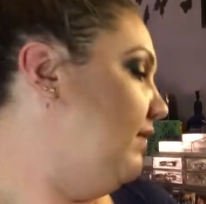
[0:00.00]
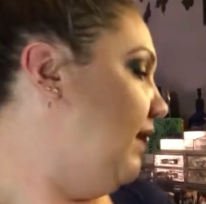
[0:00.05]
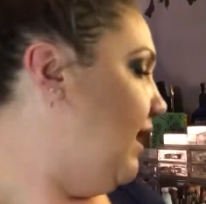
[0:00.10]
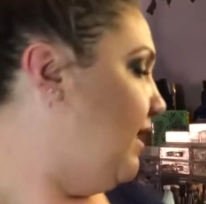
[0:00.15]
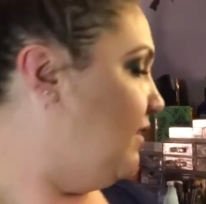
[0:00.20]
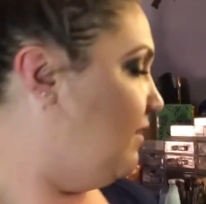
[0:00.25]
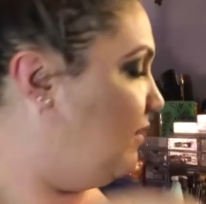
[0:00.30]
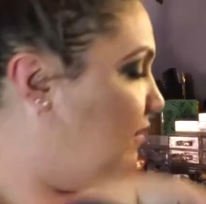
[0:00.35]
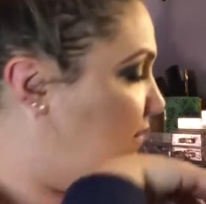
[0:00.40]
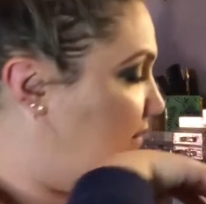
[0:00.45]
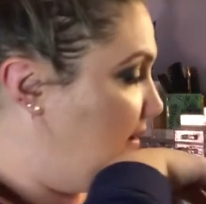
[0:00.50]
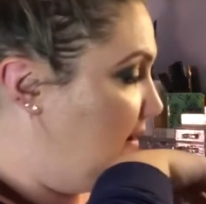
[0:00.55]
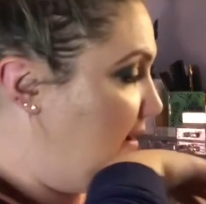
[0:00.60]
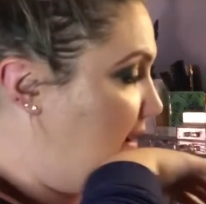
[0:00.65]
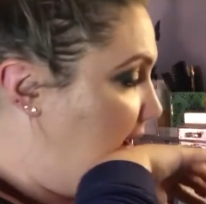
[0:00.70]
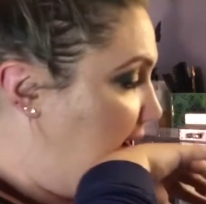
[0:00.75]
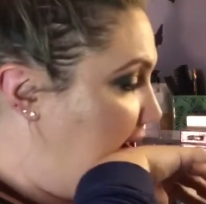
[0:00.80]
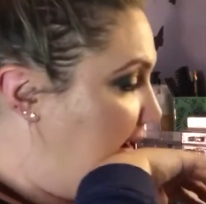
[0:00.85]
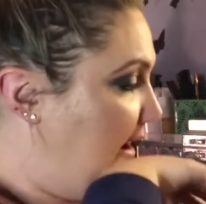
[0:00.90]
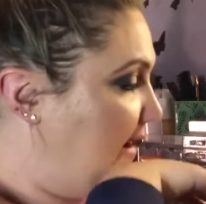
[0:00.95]
I don't know.
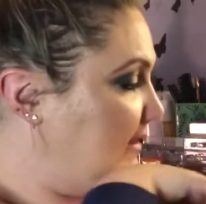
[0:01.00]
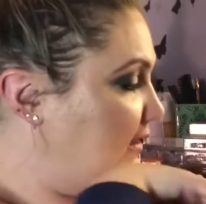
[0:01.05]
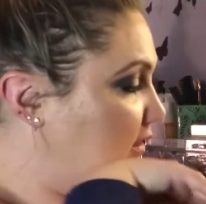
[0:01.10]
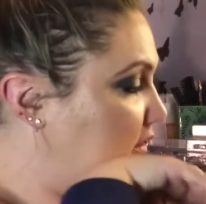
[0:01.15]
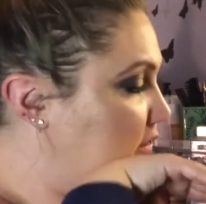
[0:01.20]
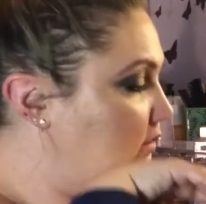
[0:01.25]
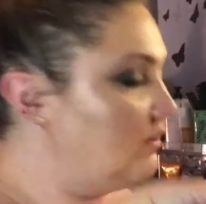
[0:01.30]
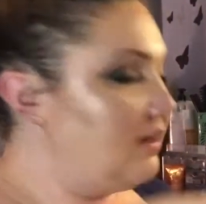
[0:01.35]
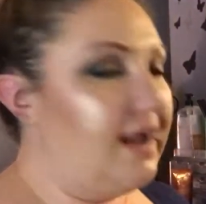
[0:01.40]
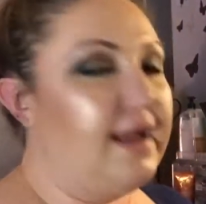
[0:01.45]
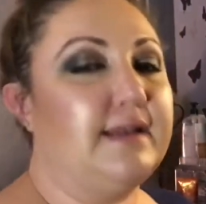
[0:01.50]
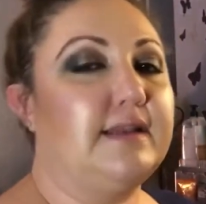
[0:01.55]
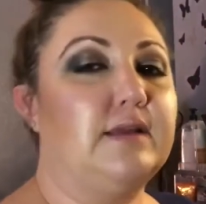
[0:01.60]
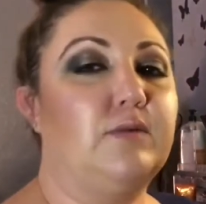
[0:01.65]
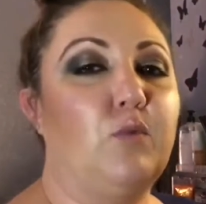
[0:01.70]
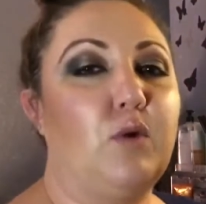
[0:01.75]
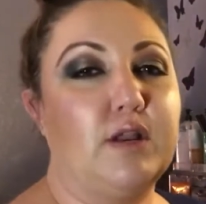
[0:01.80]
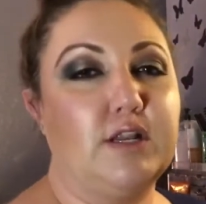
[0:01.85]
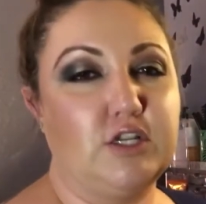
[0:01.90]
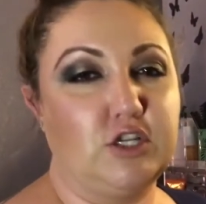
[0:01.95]
I just kind
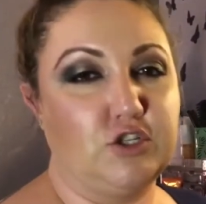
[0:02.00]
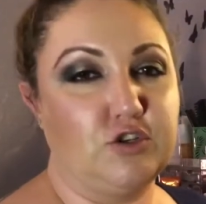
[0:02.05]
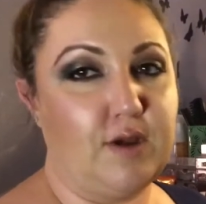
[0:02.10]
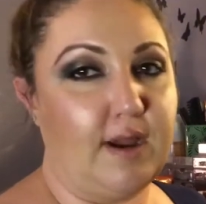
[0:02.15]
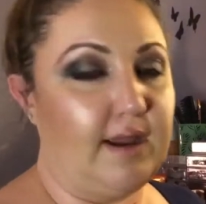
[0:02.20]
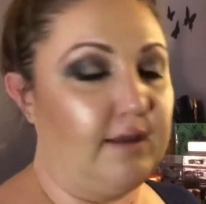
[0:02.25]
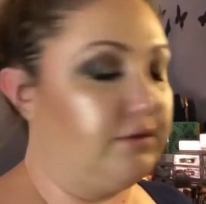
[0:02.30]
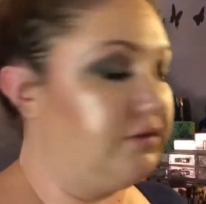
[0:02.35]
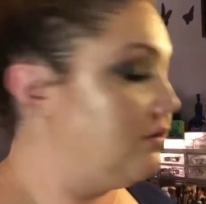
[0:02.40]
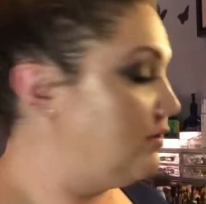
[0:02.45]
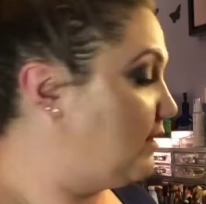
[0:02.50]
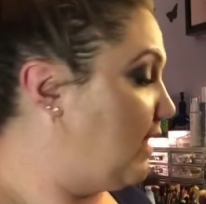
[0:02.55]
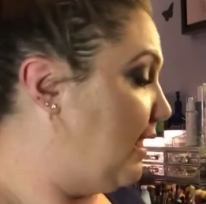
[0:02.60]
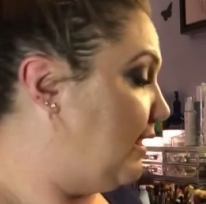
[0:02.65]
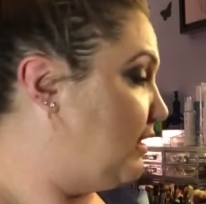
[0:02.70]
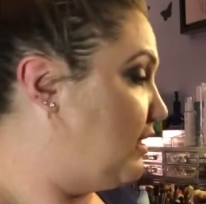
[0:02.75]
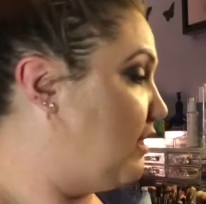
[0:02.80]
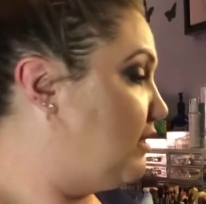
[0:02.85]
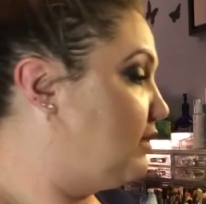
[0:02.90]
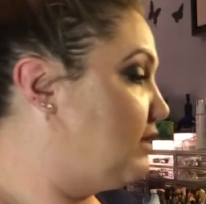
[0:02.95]
of wanted to try out those
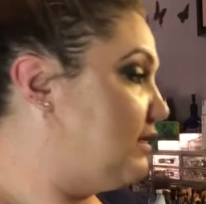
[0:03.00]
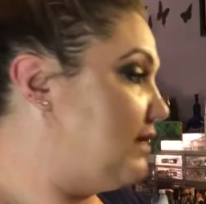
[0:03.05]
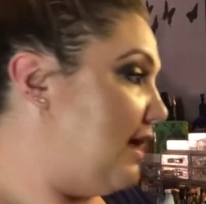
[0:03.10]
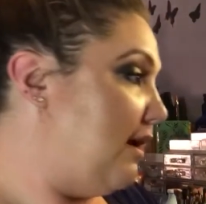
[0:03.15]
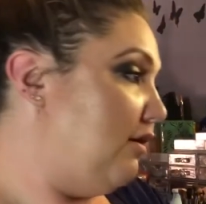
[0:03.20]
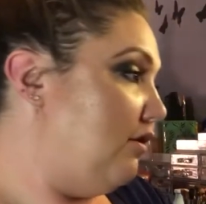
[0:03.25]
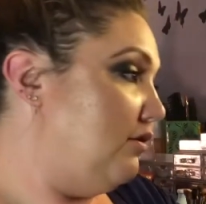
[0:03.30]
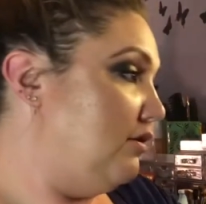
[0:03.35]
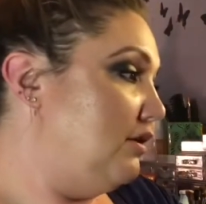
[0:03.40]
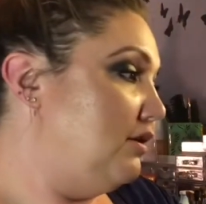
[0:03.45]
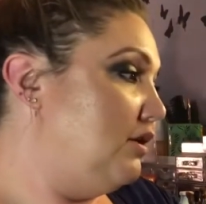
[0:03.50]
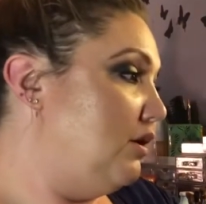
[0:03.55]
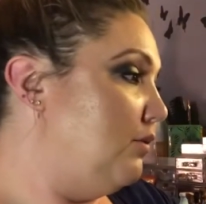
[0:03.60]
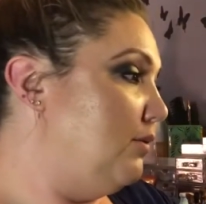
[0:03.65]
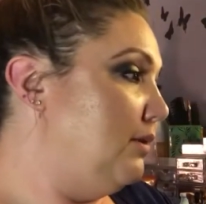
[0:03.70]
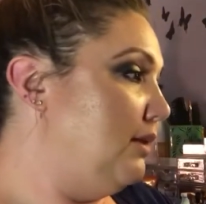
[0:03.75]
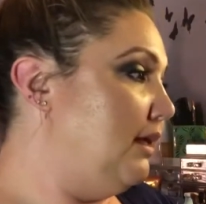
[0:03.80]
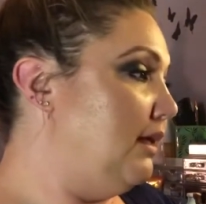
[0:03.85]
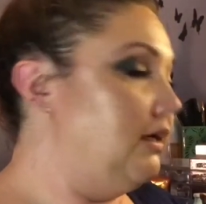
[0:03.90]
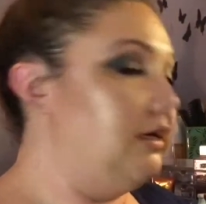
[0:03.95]
eyeshadows because I heard that they're
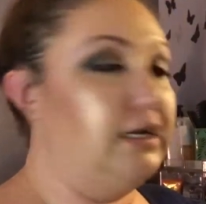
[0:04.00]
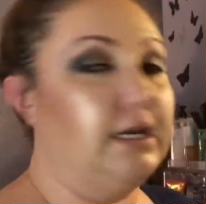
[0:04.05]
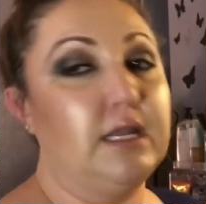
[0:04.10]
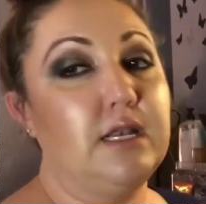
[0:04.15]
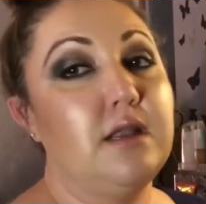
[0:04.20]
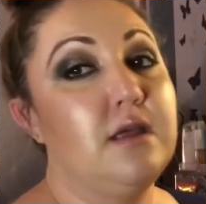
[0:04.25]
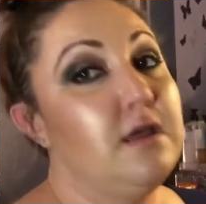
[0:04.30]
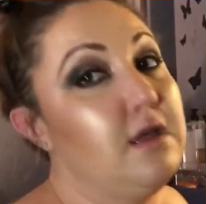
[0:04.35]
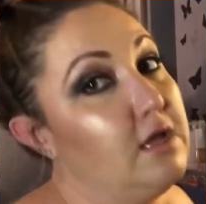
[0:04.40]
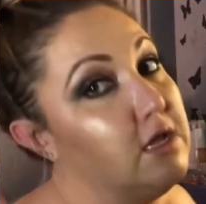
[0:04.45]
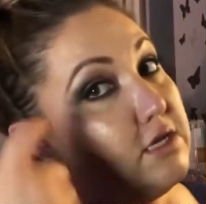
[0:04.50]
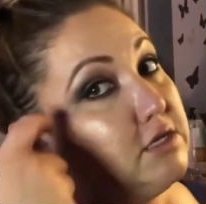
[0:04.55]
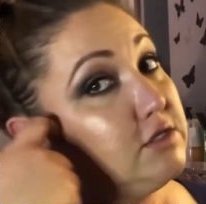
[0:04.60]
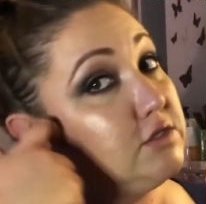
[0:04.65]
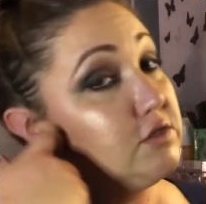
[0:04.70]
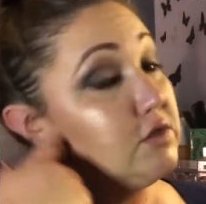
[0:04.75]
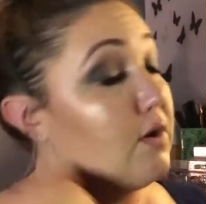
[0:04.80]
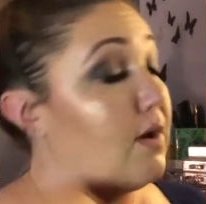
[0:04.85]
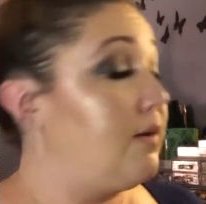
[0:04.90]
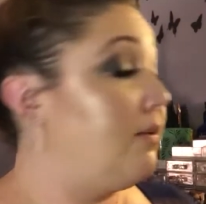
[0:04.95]
really good.
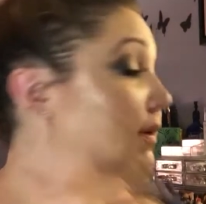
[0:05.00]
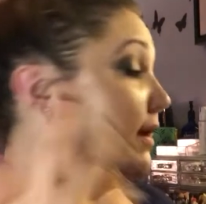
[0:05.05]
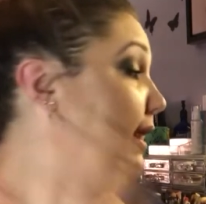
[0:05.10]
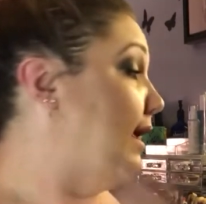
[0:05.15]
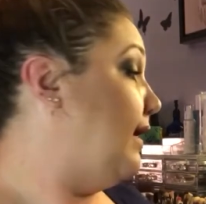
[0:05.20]
So I went